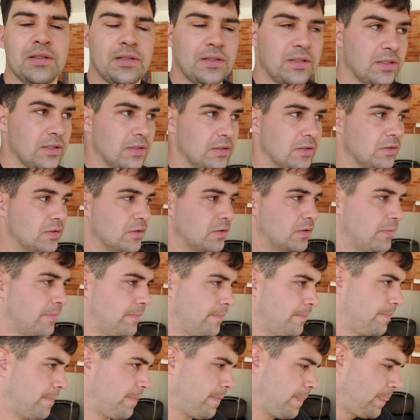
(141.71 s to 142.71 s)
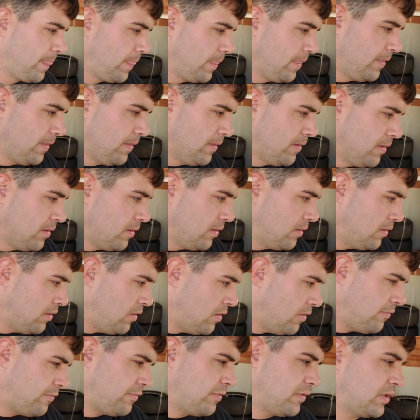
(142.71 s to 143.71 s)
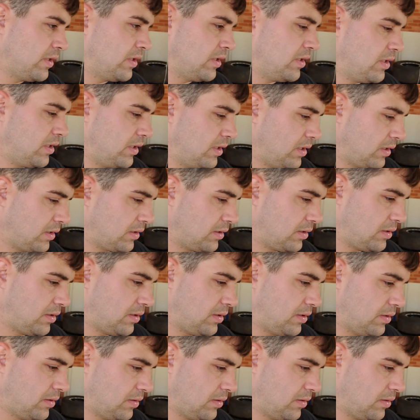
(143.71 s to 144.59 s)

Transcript: So hopefully in the next